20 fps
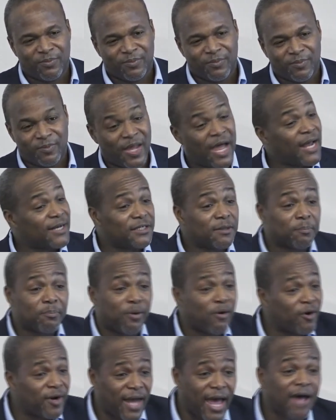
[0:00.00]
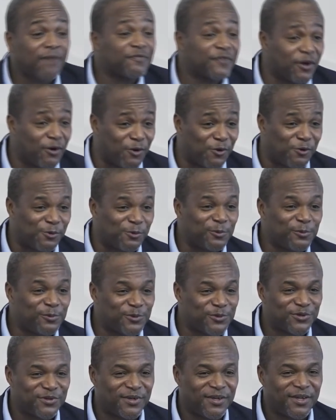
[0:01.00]
Not to point out the
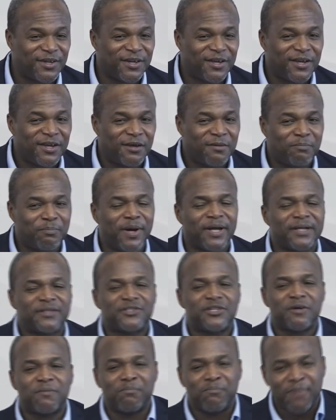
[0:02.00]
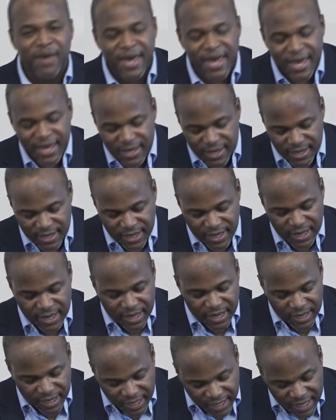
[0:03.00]
holes, but to make
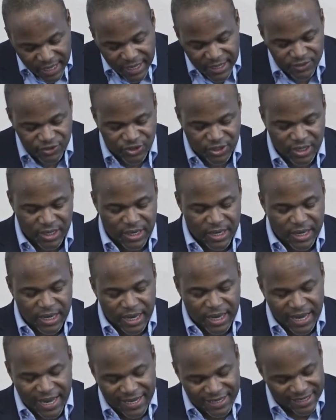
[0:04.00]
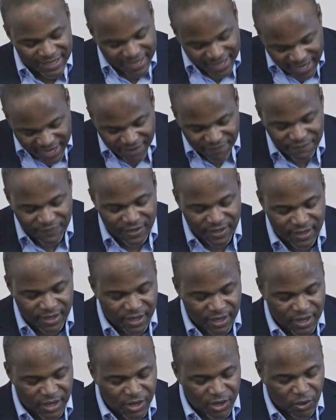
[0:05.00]
each and every
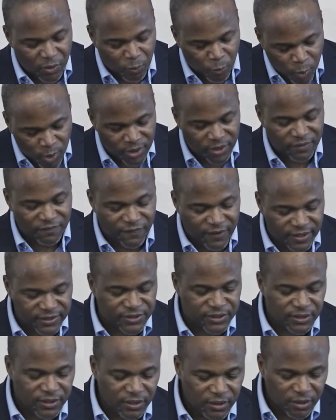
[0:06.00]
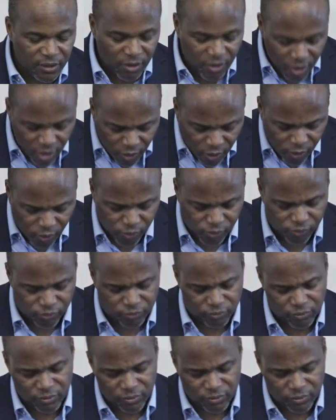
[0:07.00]
one of us whole.